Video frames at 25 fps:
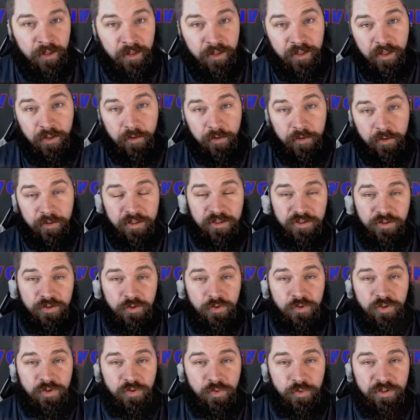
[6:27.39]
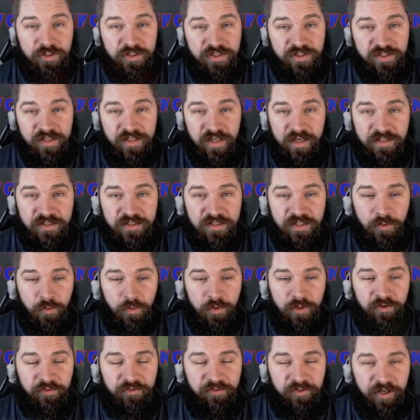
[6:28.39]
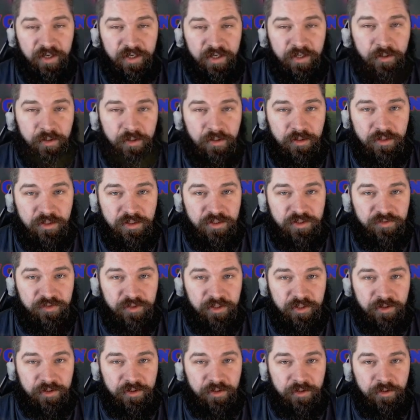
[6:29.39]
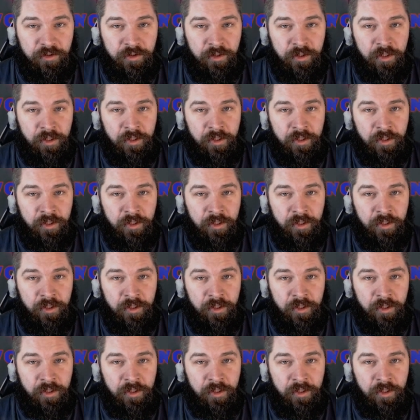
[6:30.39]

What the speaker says: Now I can choose which stats I want to find in each filter